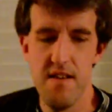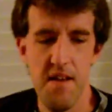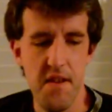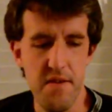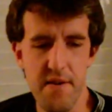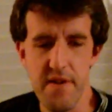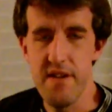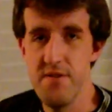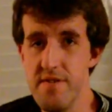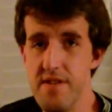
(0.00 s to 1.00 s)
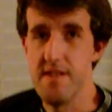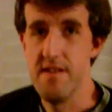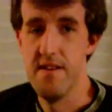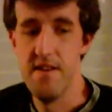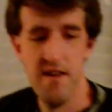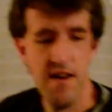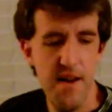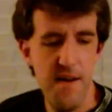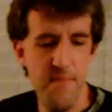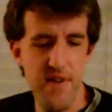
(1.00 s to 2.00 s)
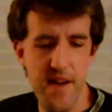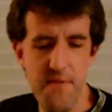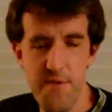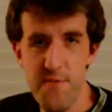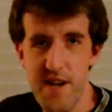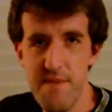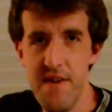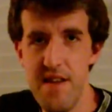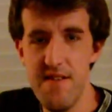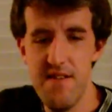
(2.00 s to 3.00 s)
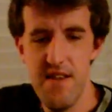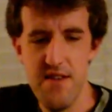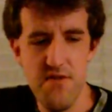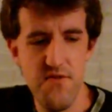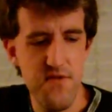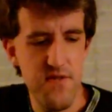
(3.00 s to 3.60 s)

and you can enjoy it. But I would recommend that you